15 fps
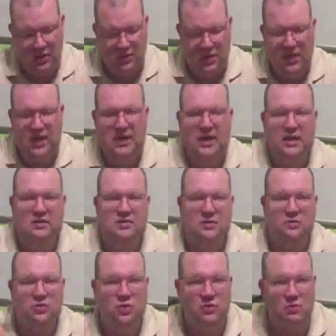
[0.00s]
Then I need
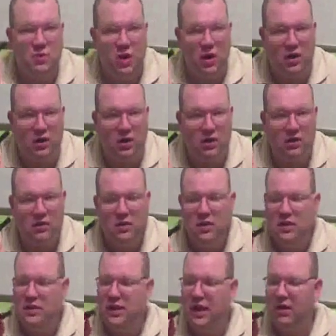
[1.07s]
some sort of marker.
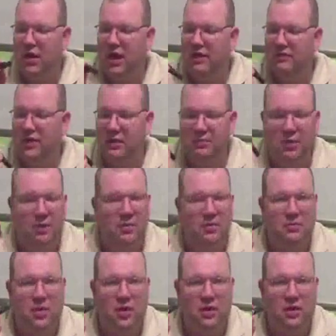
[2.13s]
Now I've got a
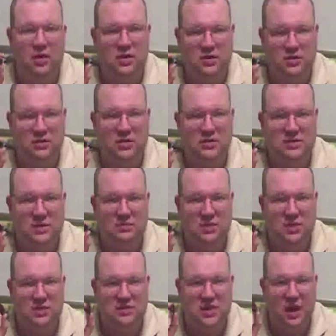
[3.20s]
permanent marker. You do need
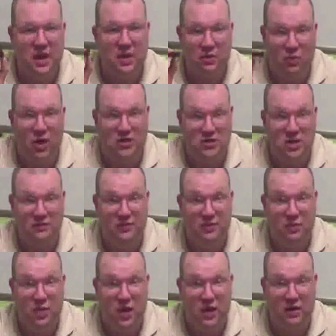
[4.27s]
something that's not going to wash off
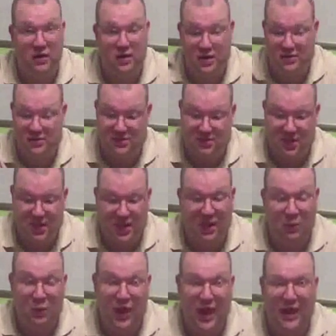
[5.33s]
in water because it's going to
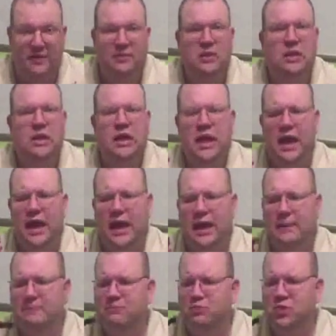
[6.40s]
get wet.
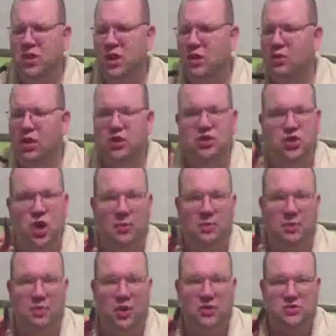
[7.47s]
And a
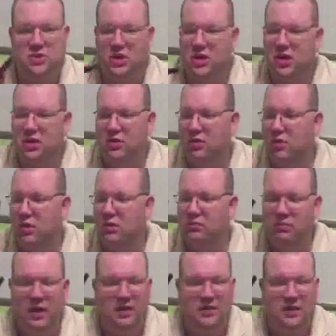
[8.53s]
Sharpie works good, or
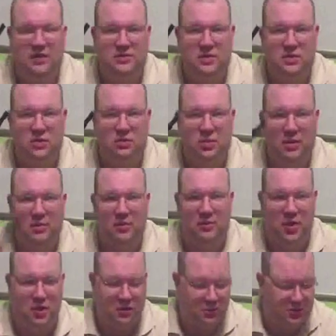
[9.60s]
like this, a little permanent
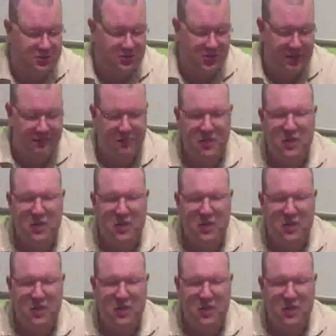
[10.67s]
marker works good.